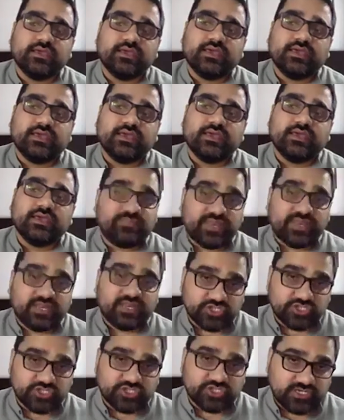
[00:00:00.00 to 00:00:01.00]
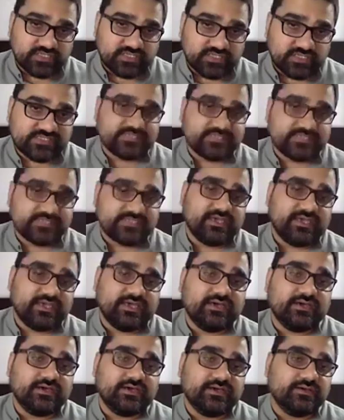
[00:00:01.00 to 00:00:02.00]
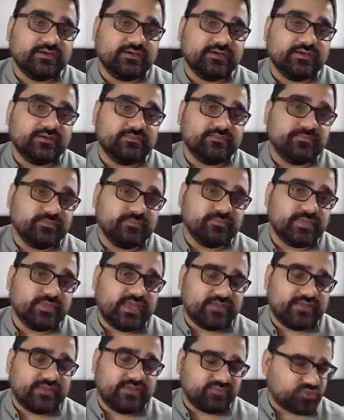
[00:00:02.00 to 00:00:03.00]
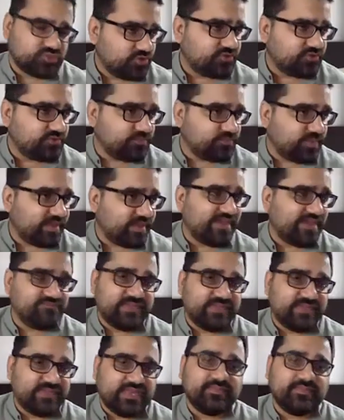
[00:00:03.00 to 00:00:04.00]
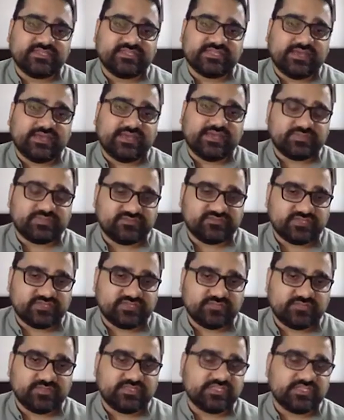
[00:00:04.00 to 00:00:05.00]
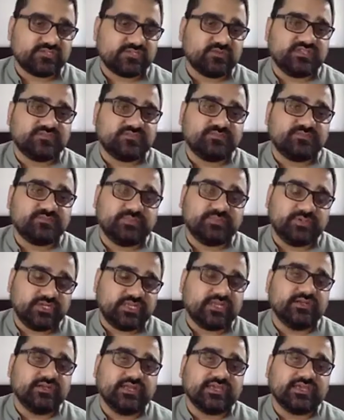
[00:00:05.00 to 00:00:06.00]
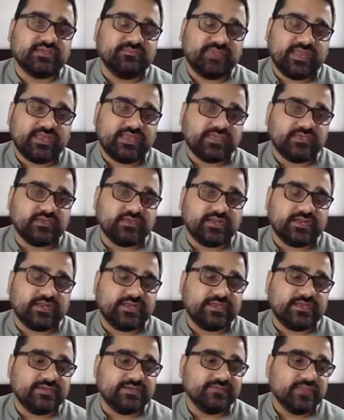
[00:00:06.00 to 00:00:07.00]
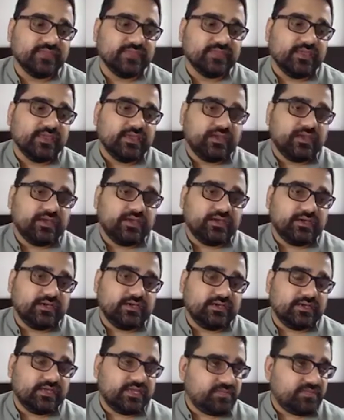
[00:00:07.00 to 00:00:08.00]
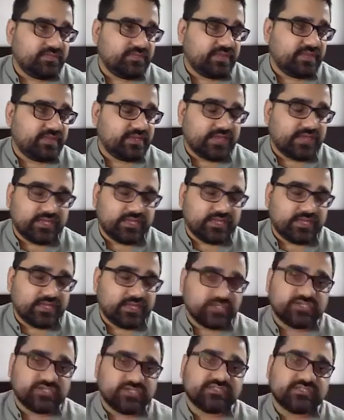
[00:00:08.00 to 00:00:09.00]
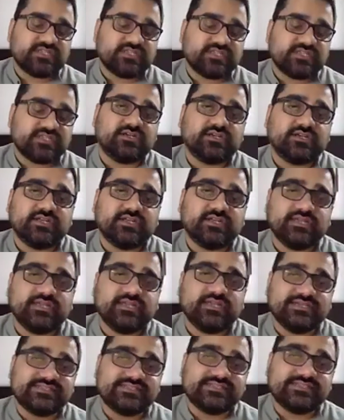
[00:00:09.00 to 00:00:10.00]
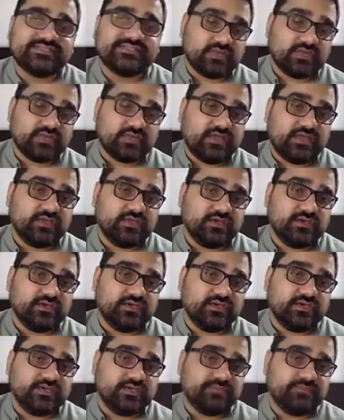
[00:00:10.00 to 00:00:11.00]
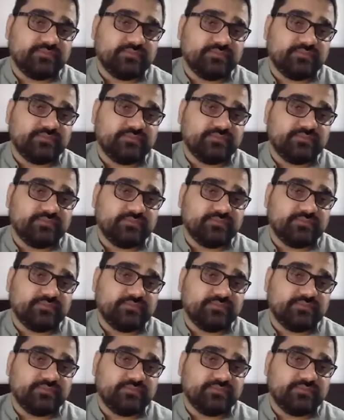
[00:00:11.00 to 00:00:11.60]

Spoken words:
independent journalist, and I'm sure we have many examples of this, but this one's particularly compelling here in India. An independent data journalist that started a SoundCloud podcast,